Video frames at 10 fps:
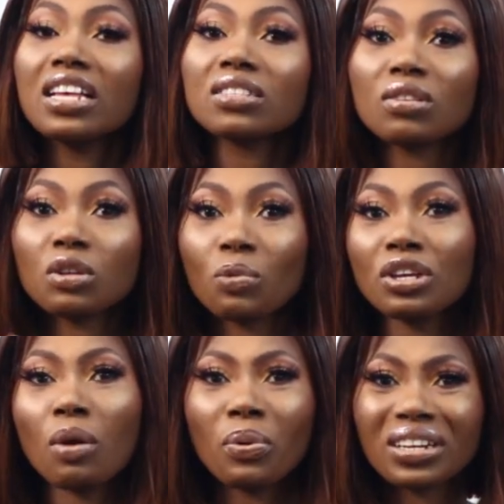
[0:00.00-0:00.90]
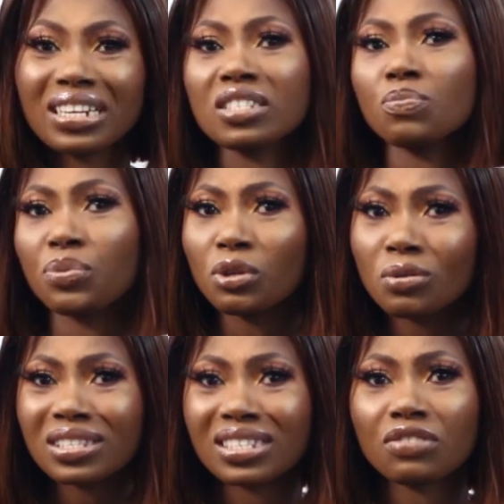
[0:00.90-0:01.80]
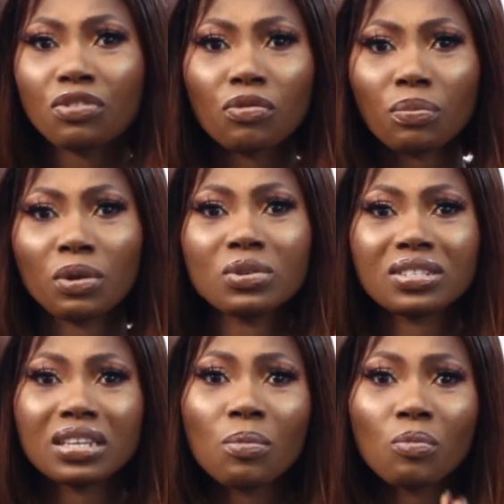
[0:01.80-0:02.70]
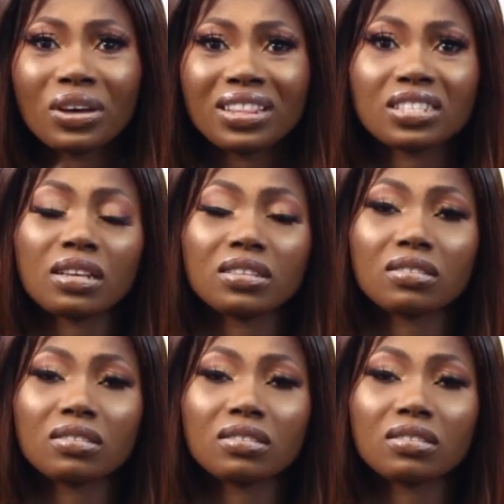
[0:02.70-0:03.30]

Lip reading: So the way your body is built is different from the same way this